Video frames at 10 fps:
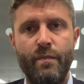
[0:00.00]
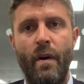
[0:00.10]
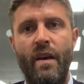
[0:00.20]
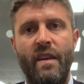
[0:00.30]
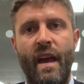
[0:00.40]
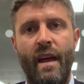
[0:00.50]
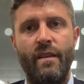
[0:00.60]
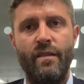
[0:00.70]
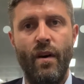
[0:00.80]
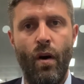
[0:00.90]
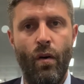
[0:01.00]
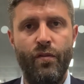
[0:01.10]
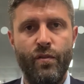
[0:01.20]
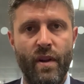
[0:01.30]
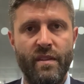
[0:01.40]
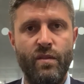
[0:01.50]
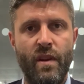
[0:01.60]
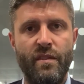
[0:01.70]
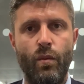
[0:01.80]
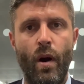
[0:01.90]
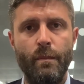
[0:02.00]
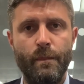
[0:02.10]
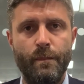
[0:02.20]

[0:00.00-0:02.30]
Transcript: by the end of 2021.